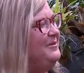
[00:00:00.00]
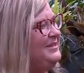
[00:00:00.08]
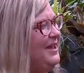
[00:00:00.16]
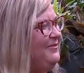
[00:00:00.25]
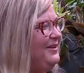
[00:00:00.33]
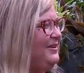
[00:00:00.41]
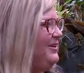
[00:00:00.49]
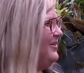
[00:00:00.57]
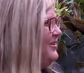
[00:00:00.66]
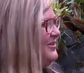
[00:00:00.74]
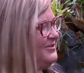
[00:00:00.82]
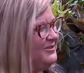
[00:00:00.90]
seven
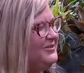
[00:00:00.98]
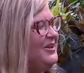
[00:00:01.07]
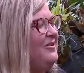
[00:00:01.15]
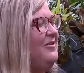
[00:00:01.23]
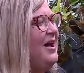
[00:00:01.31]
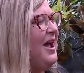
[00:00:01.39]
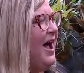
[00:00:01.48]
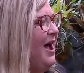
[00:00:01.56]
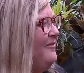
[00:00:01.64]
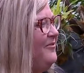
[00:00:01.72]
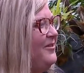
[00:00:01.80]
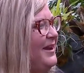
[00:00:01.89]
years or so,
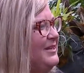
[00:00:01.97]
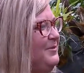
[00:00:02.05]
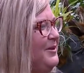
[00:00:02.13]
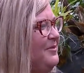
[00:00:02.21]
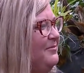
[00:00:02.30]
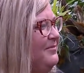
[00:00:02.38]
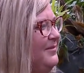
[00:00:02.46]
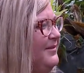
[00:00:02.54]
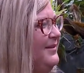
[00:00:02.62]
uh, for the next bloom.